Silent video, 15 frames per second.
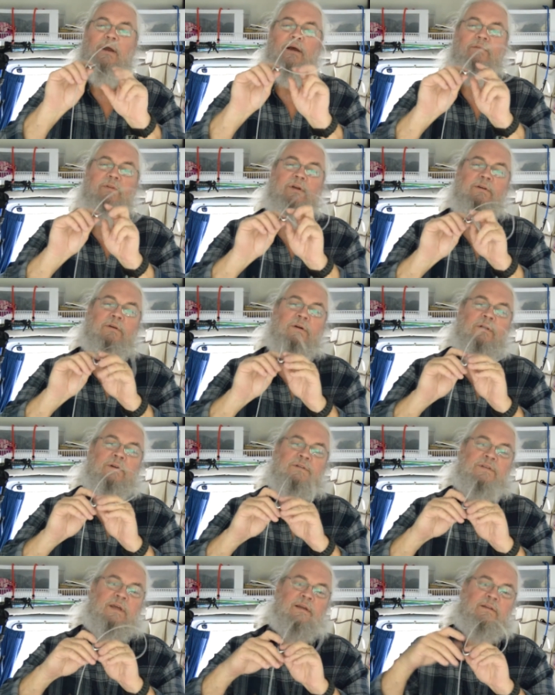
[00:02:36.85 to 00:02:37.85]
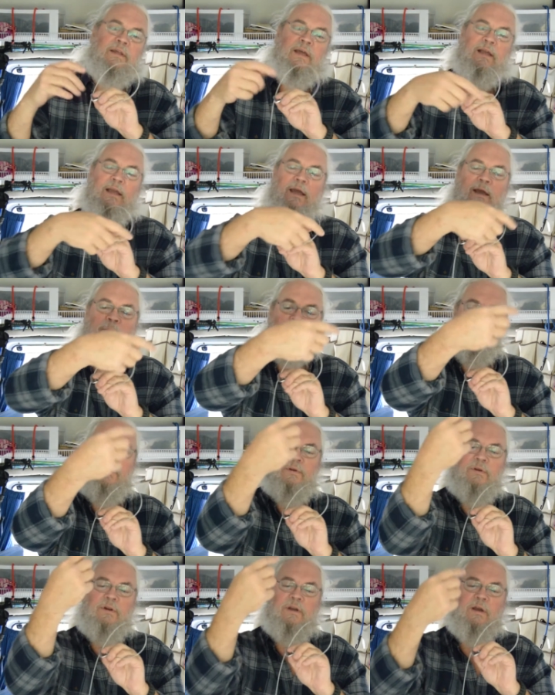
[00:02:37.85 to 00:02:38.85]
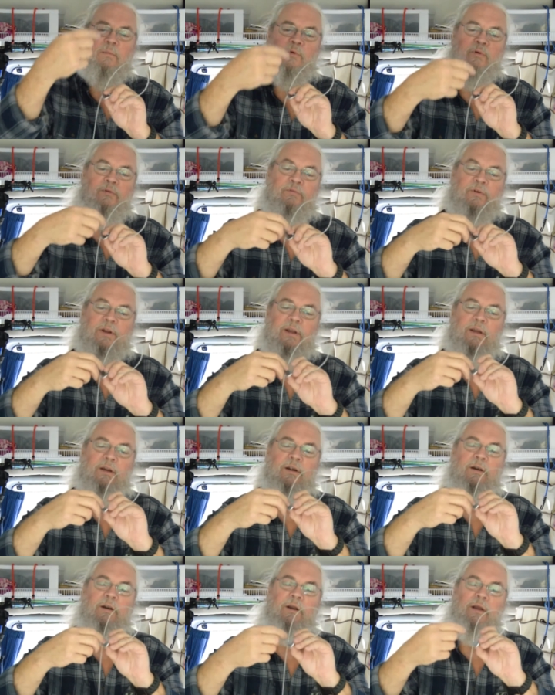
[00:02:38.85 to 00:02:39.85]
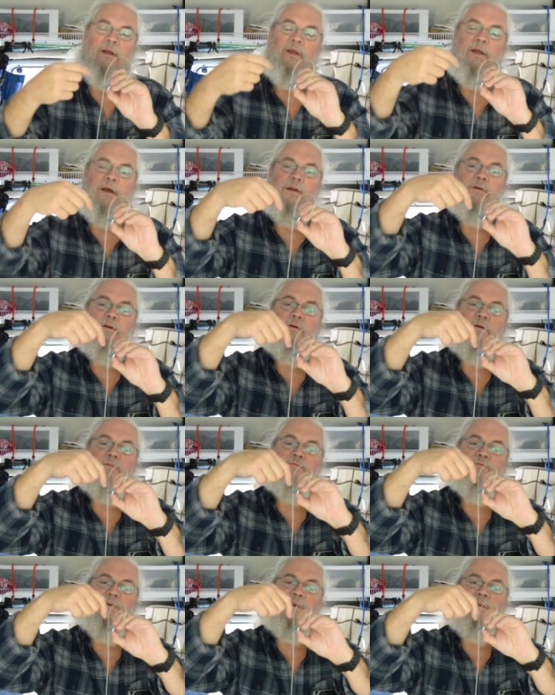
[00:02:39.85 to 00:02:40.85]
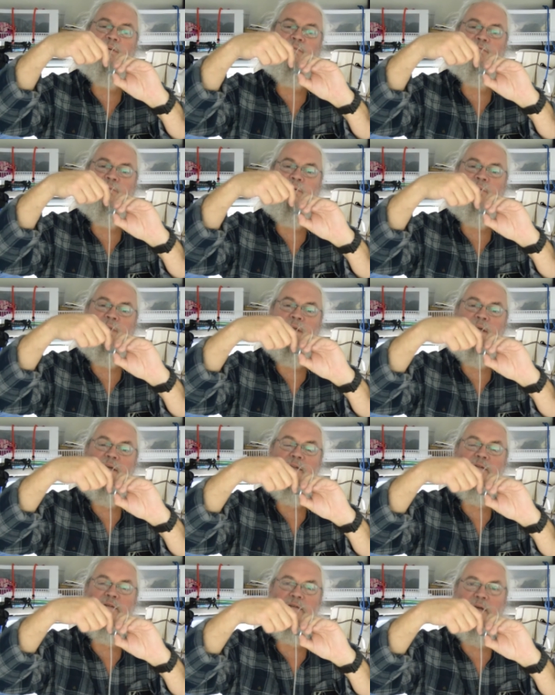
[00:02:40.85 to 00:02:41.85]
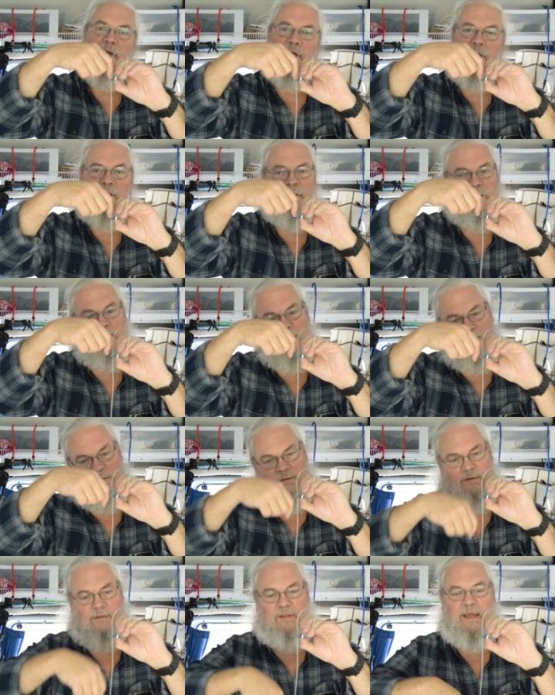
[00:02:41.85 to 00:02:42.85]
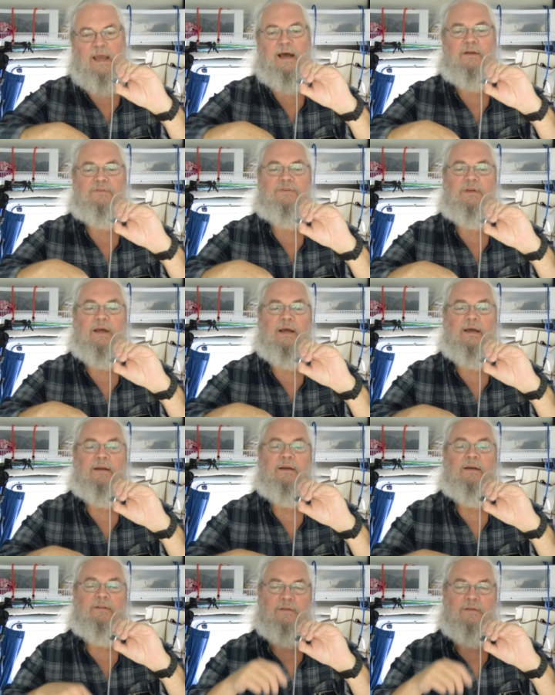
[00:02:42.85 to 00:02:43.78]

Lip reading: And then you're going to take that cable and you're going to come over here and you're going to feed it through the inside to the outside.